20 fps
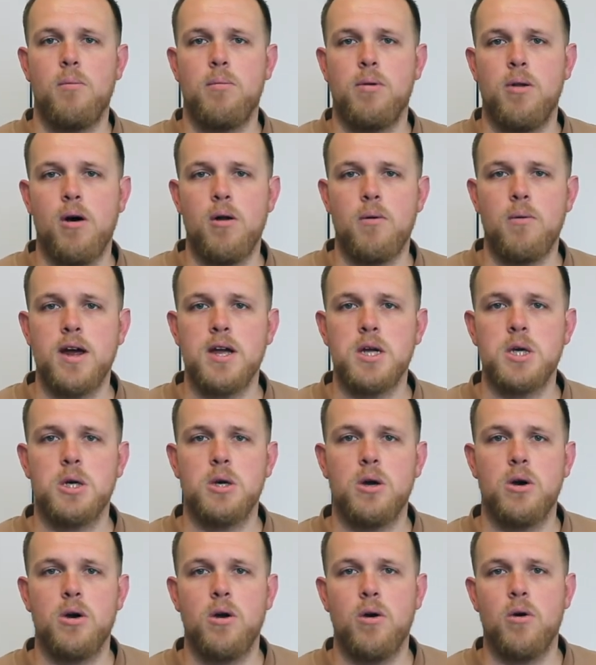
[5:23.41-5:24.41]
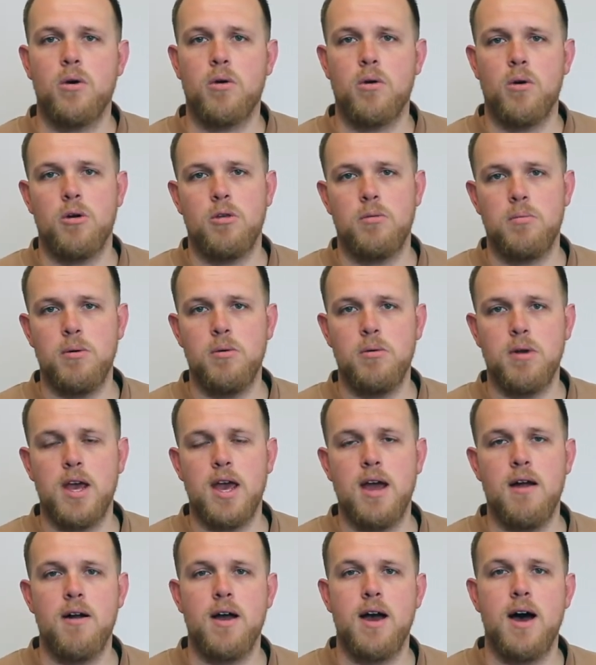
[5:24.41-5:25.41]
plot ratio or gross building
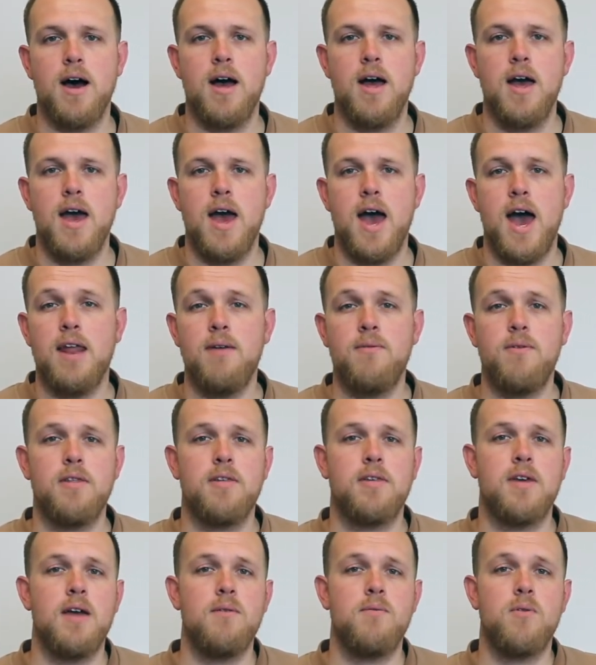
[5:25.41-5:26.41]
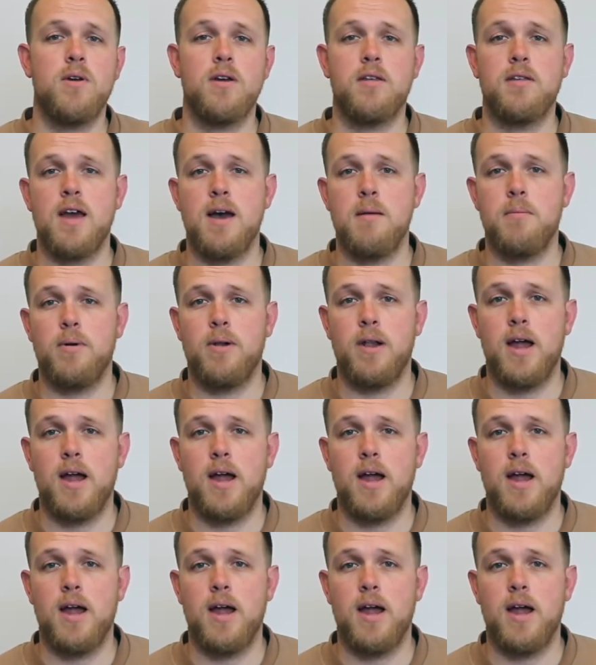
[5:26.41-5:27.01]
area. And if it's, say for example,